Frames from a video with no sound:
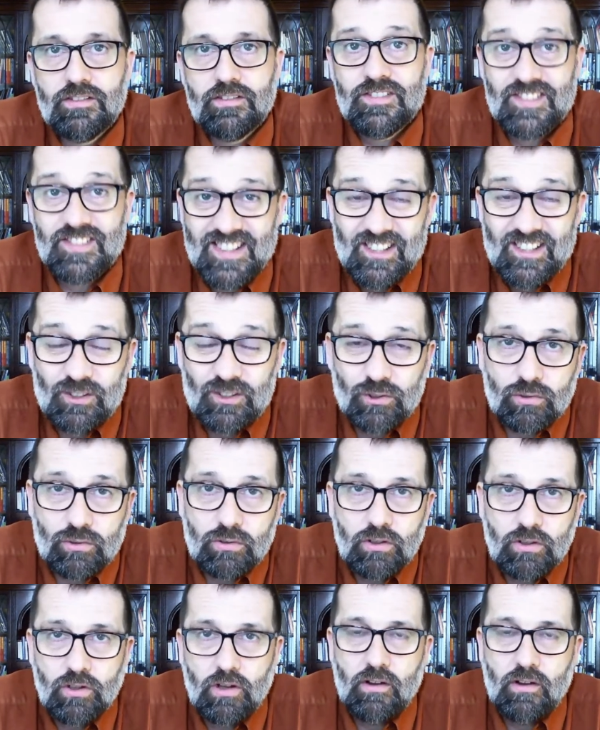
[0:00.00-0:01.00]
zero.
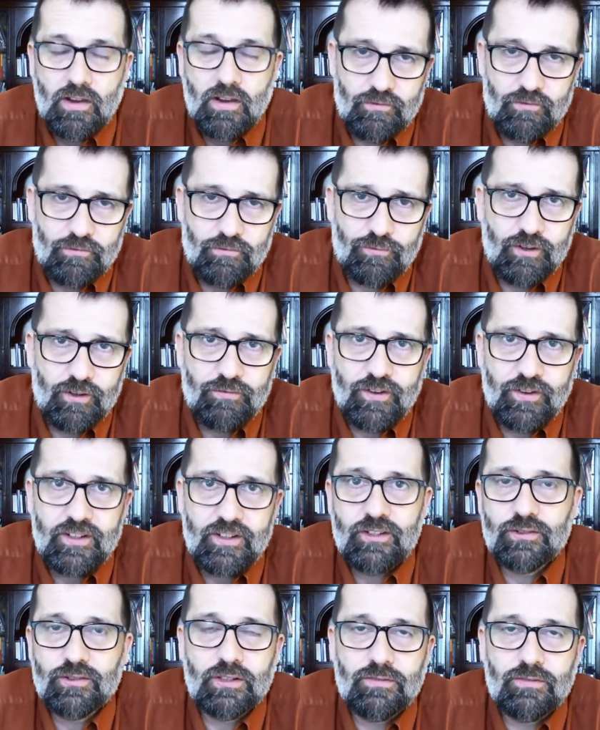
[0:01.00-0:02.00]
Every
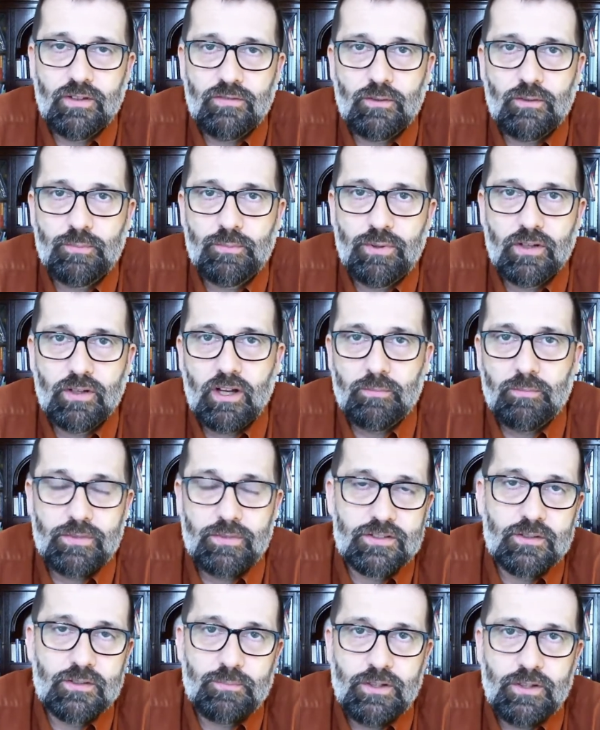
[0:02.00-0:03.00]
video they've ever put up
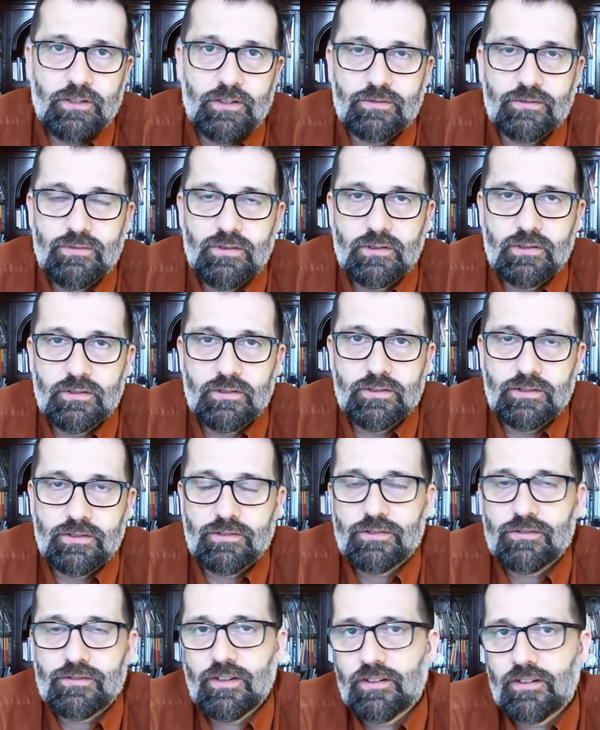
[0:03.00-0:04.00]
disappears when you go into
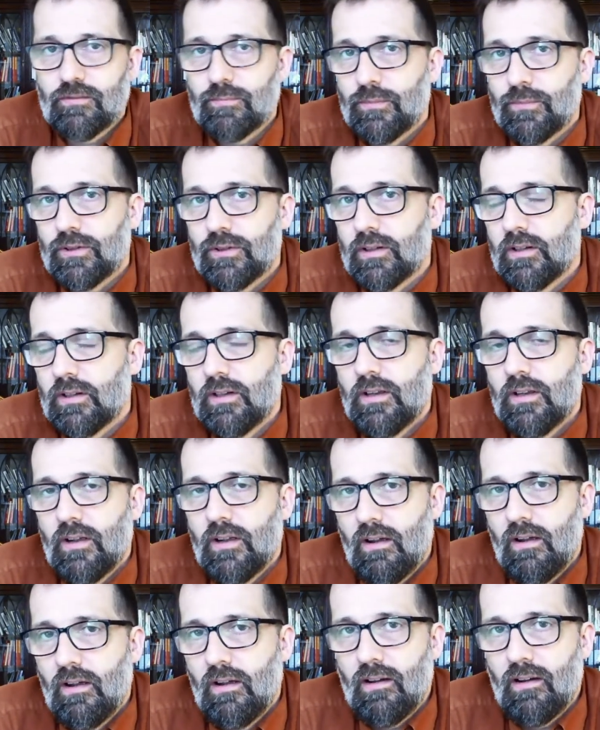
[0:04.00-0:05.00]
restricted mode.
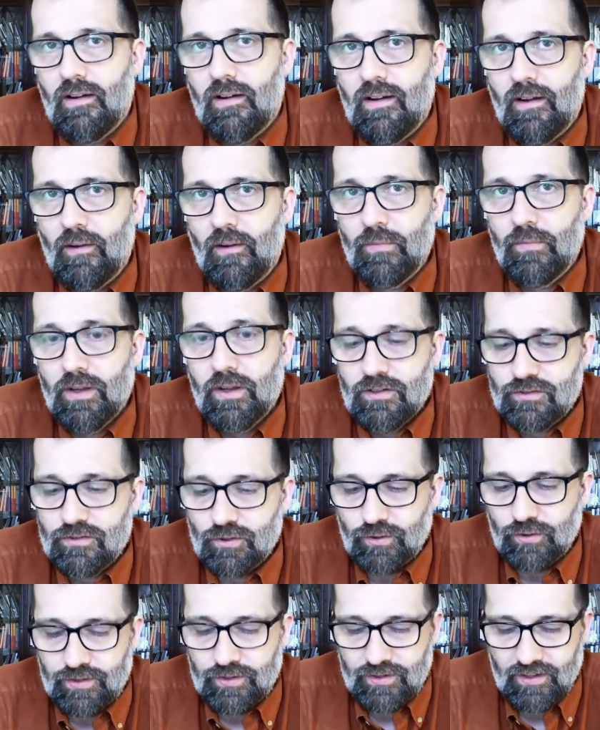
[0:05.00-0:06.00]
And
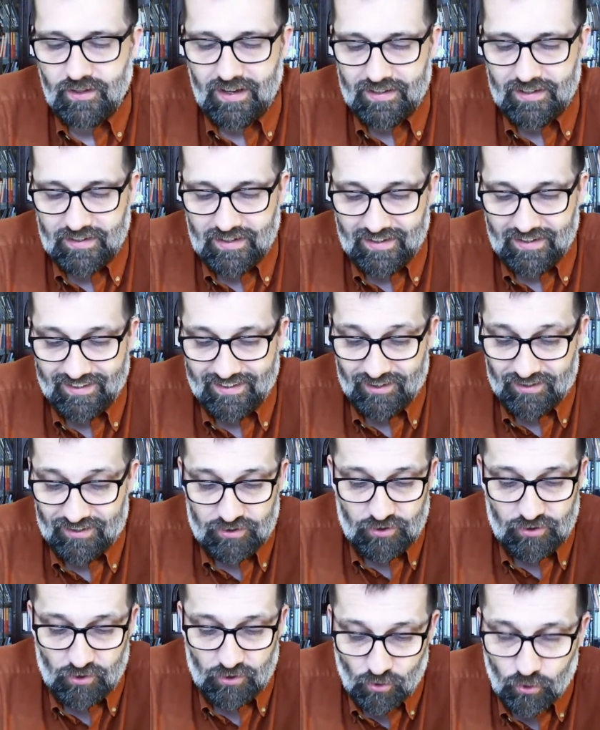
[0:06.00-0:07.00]

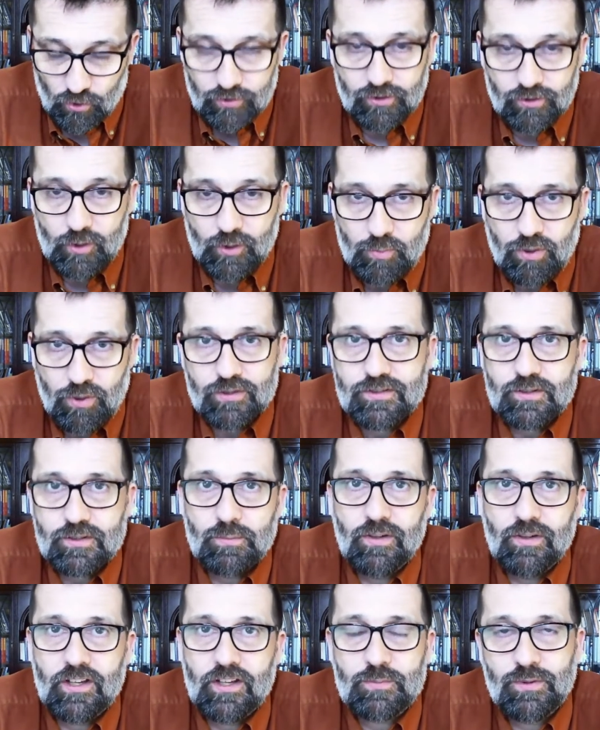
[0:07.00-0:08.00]
the only
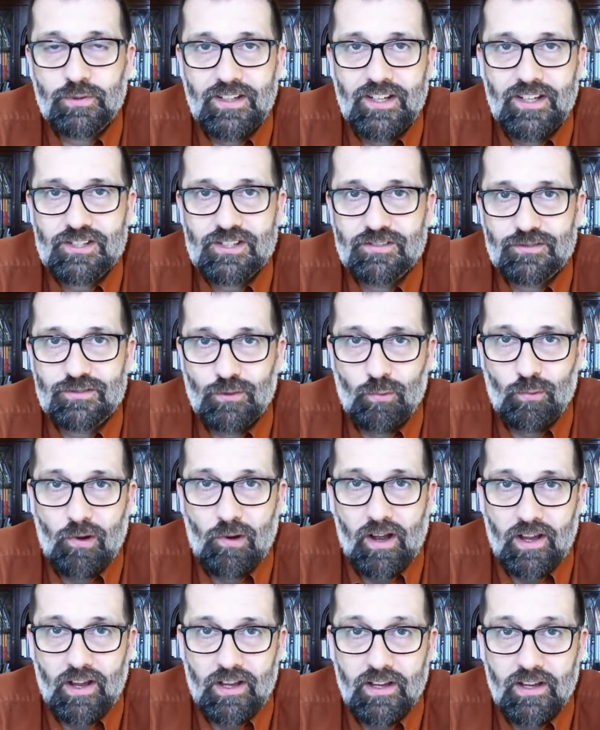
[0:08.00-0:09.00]
possible explanation as to
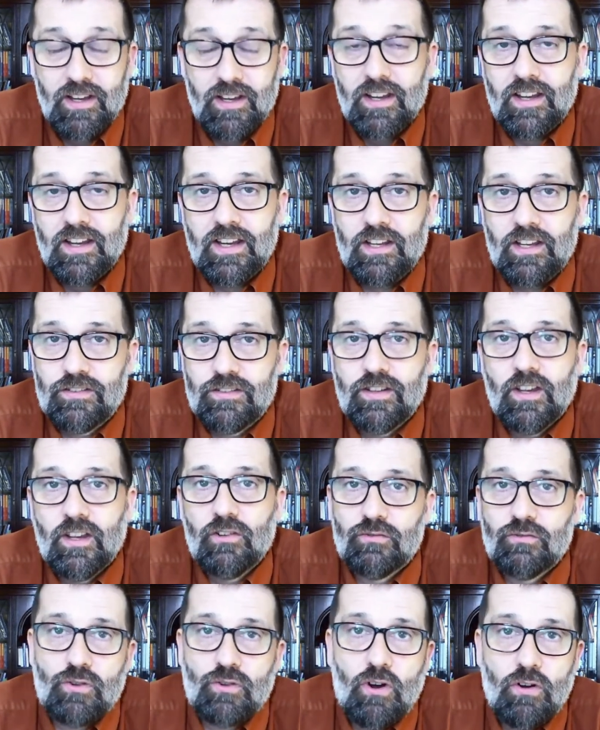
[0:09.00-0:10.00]
why is
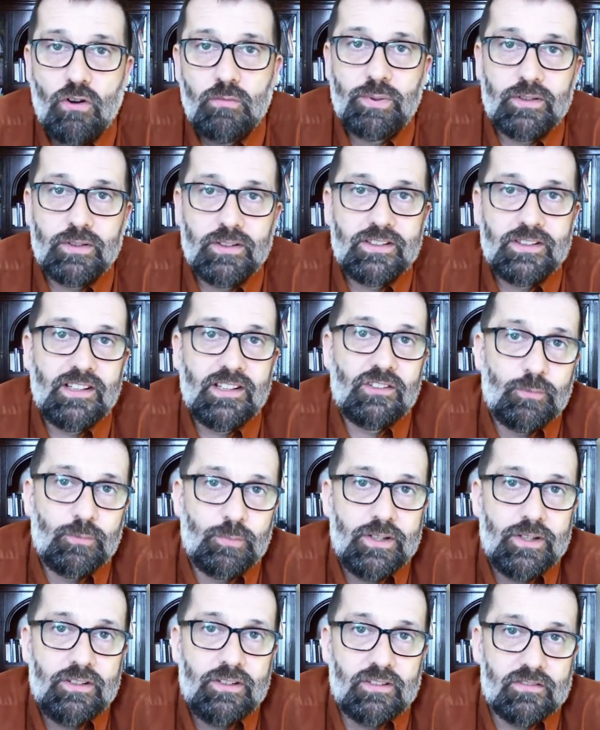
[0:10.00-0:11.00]
wrong political
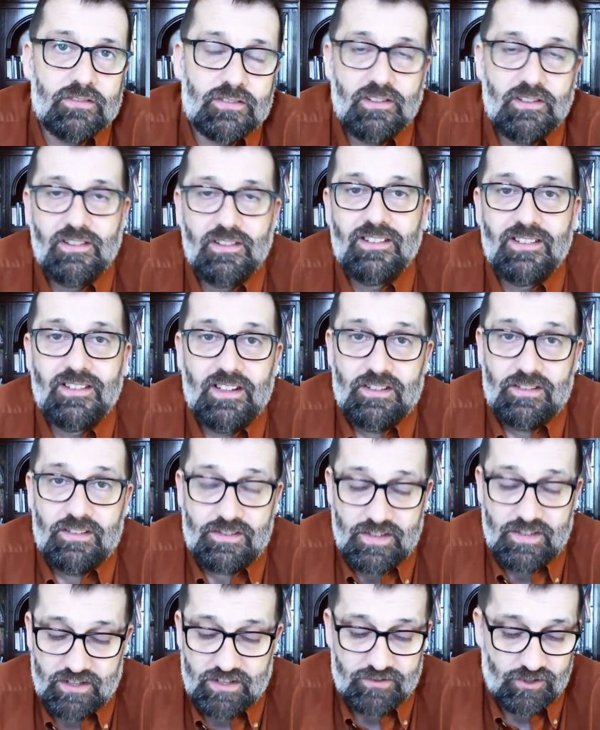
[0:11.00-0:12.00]
opinions. It's
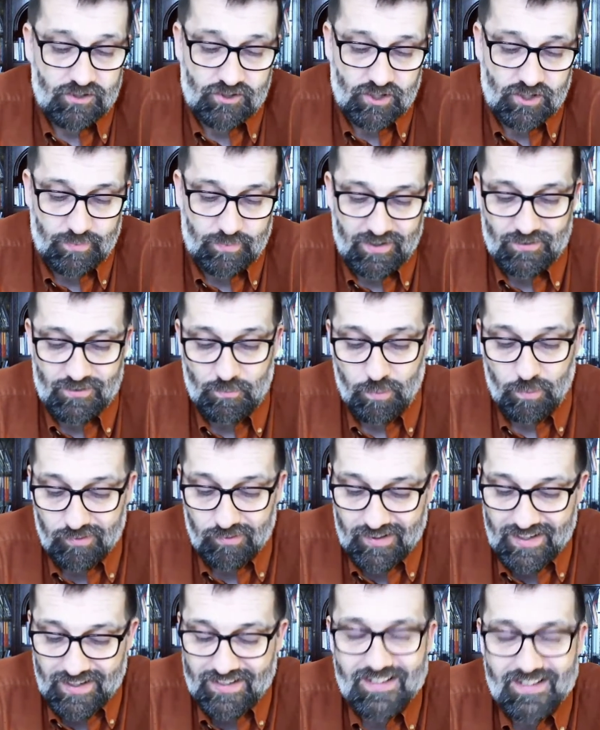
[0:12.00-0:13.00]
censorship. It's
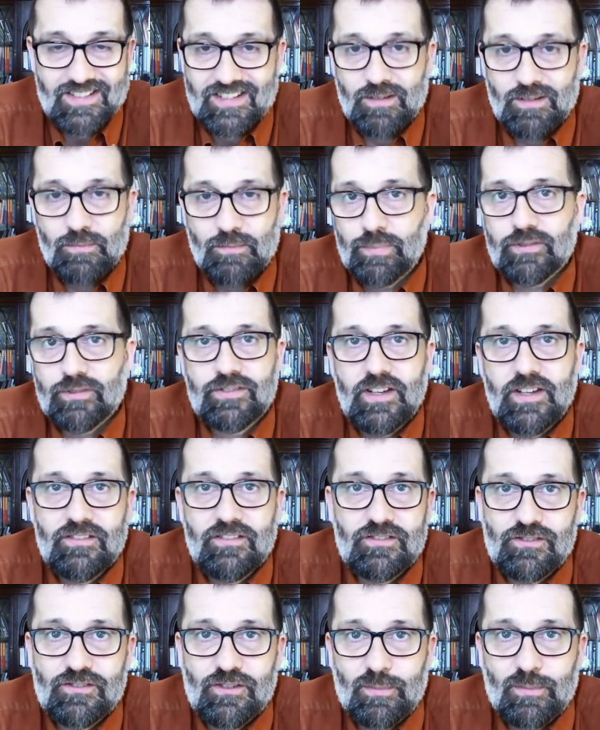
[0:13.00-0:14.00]
plain and simple
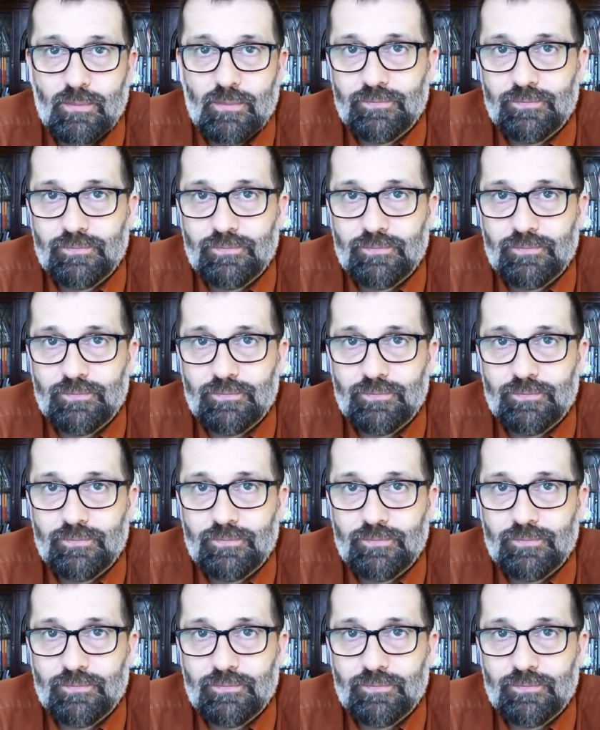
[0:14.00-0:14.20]
censorship.